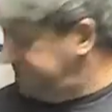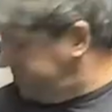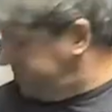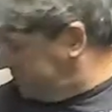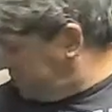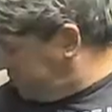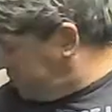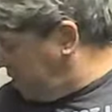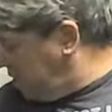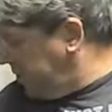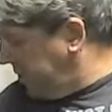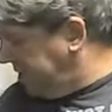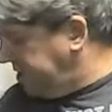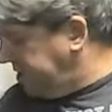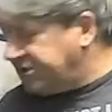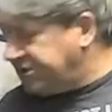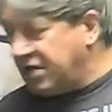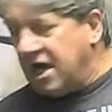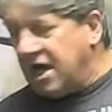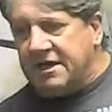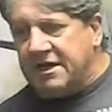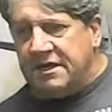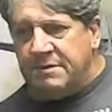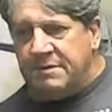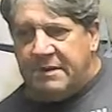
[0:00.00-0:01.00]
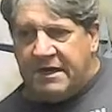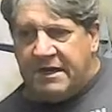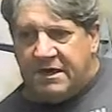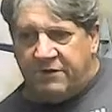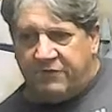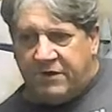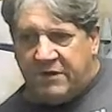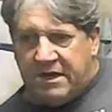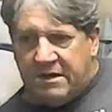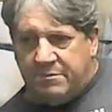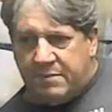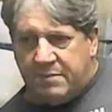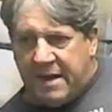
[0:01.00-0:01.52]
Joe, are you talking to me to
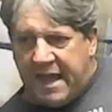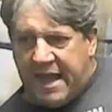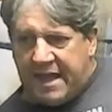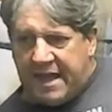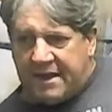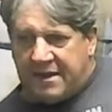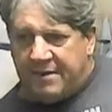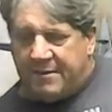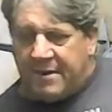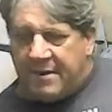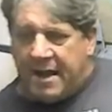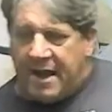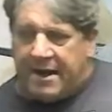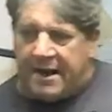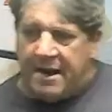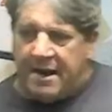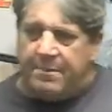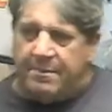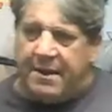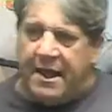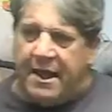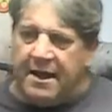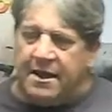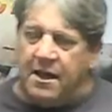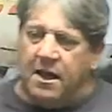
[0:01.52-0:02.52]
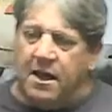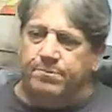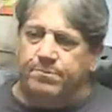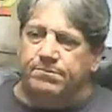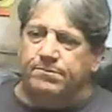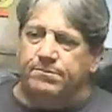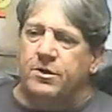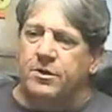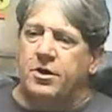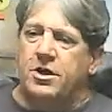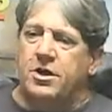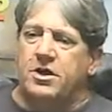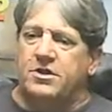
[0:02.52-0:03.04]
read back? I got to back up,
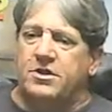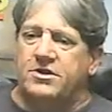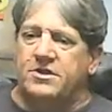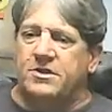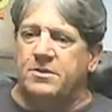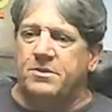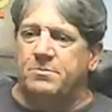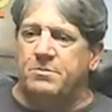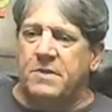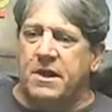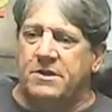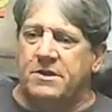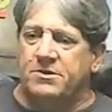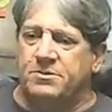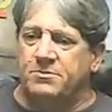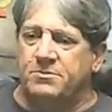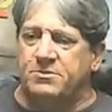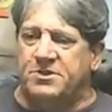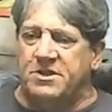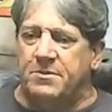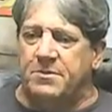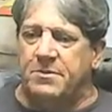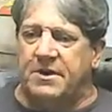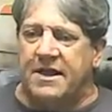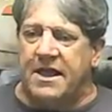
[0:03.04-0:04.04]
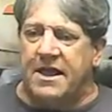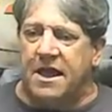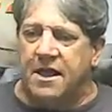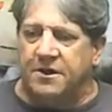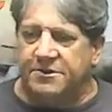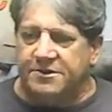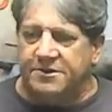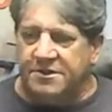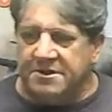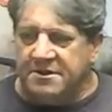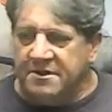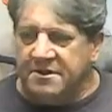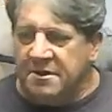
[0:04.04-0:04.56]
or you meant somebody
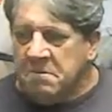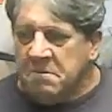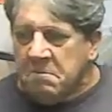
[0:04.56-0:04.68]
else?